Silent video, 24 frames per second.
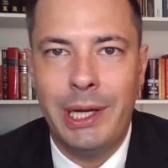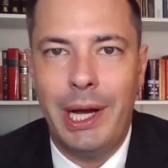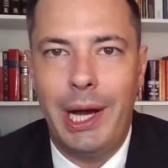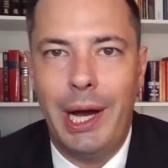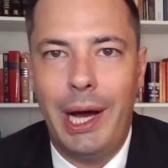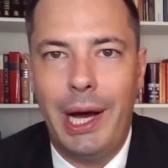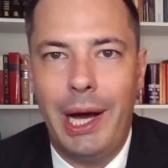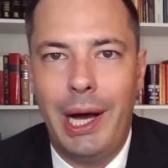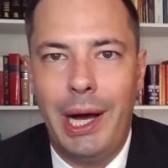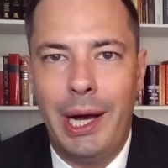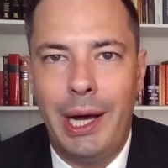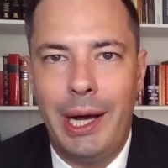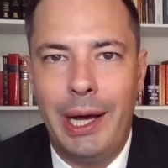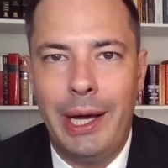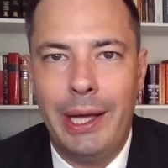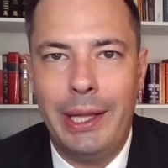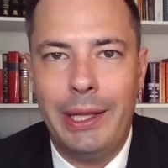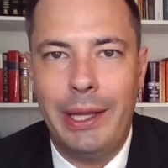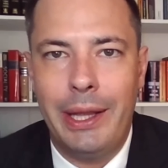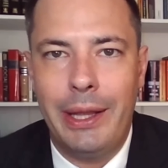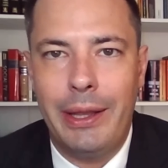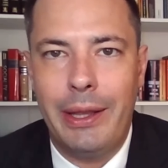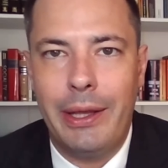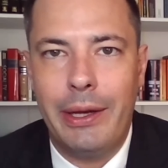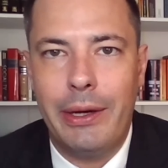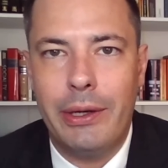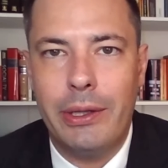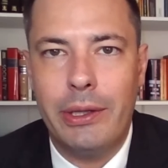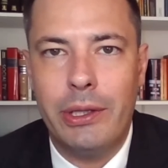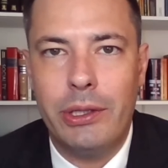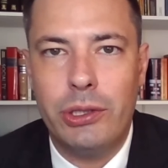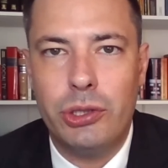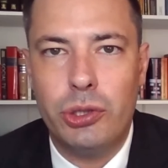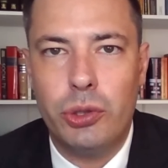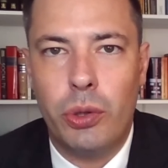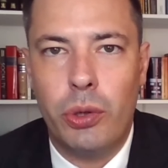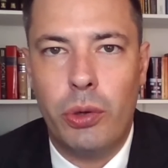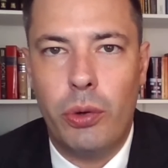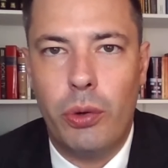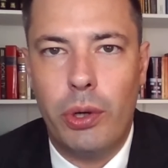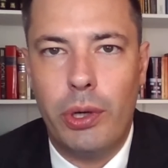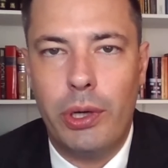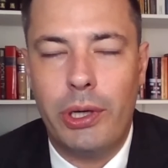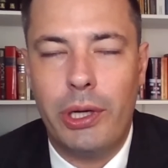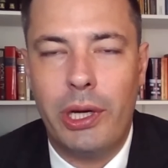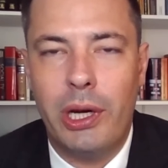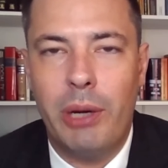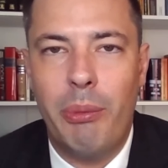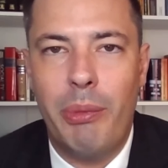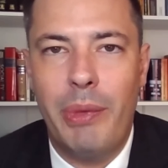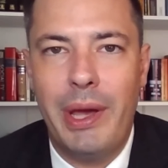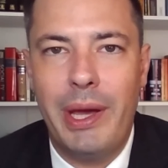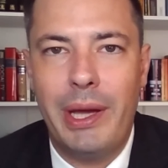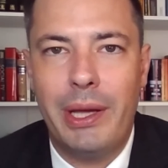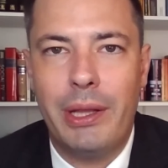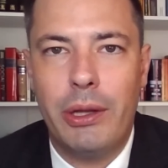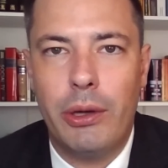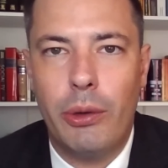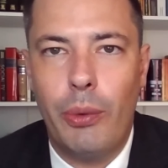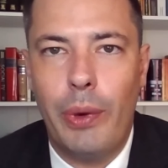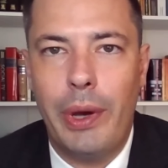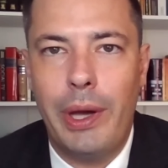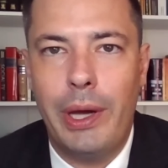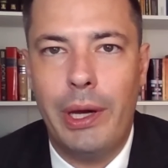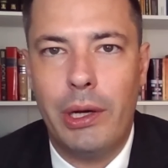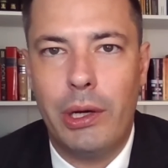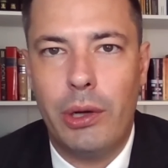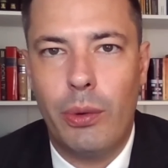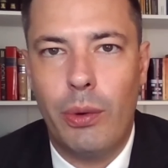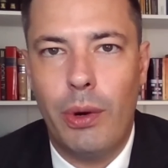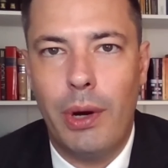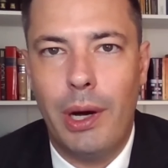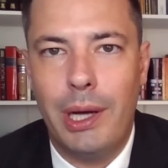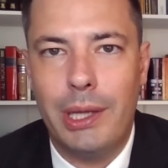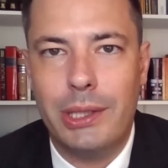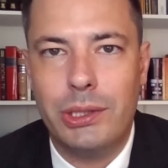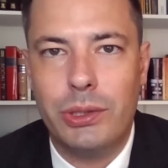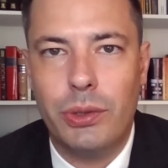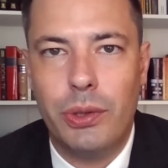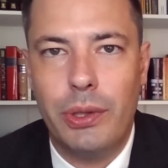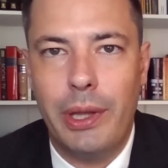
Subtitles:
and that they are in the short order going to make their way across,